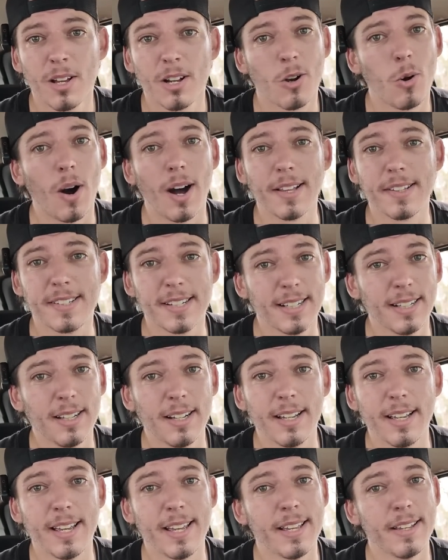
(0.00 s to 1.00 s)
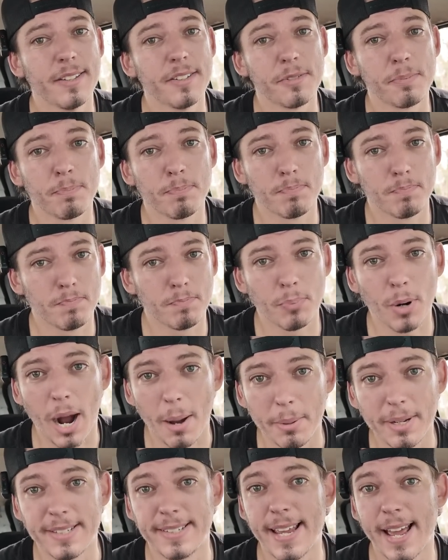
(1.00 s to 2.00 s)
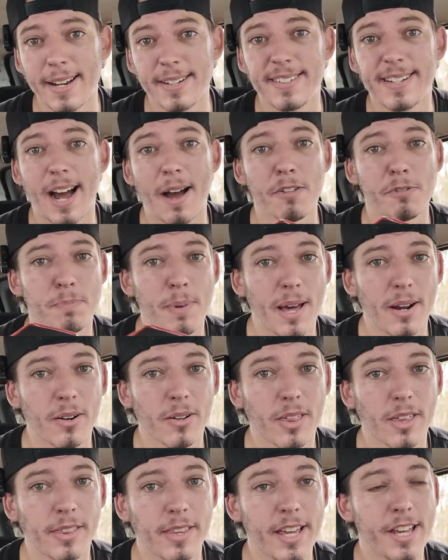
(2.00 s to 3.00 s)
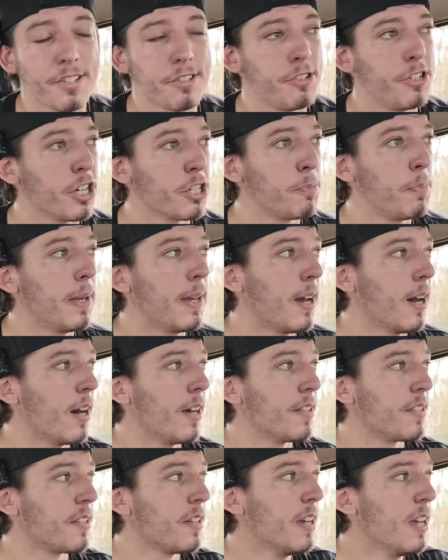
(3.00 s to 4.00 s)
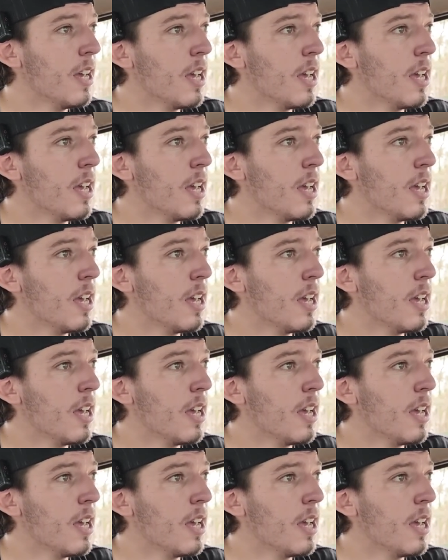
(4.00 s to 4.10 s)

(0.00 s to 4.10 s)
Quadzilla is probably 10 times better than this, just because